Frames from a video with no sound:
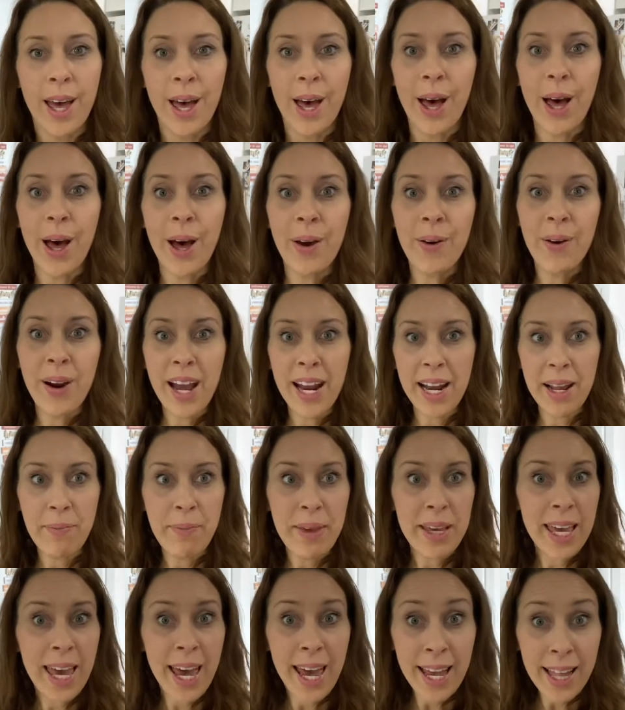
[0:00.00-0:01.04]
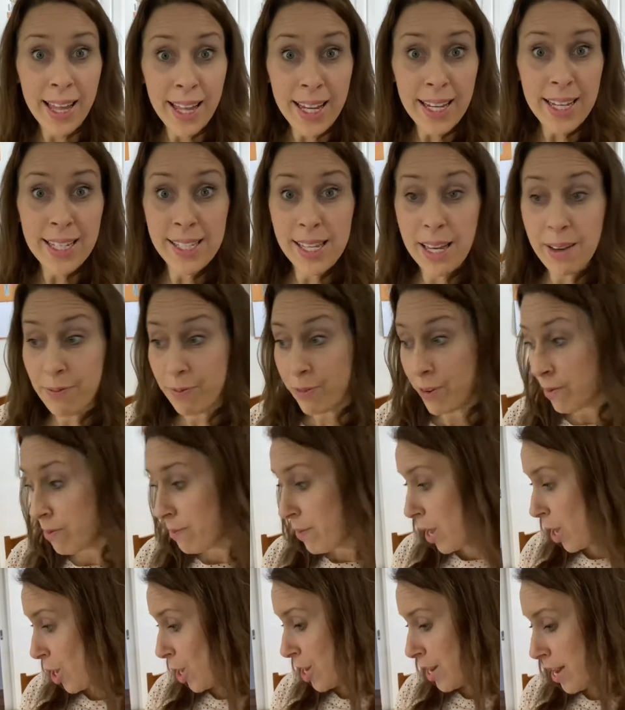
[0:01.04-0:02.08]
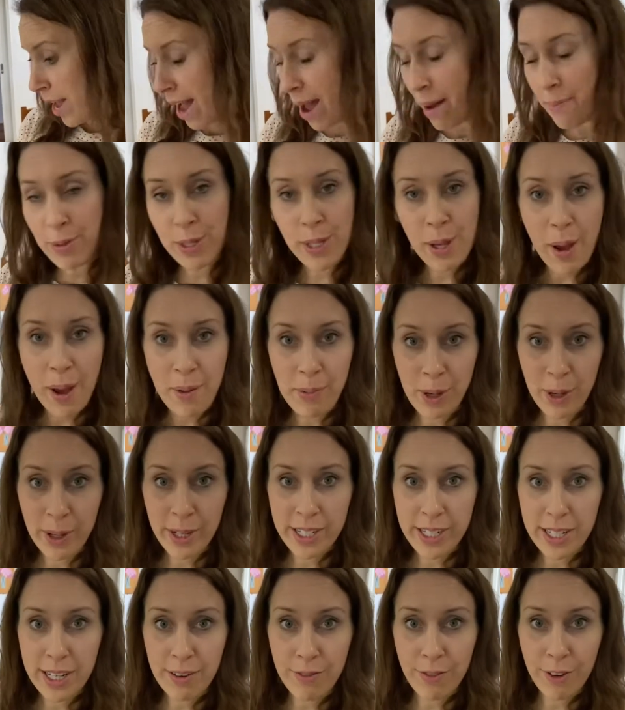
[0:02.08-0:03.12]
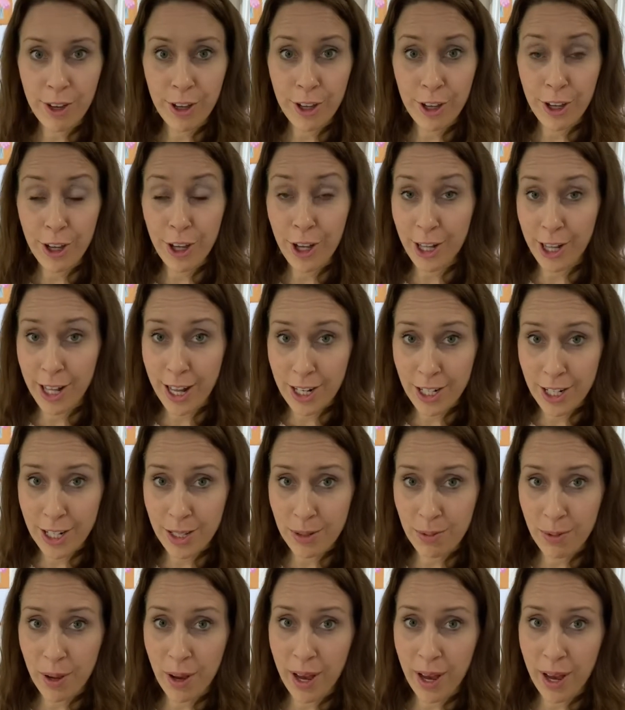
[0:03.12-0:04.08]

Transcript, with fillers: Alrighty, Michaela is up from her nap, so I'm going to give her her lunch as well.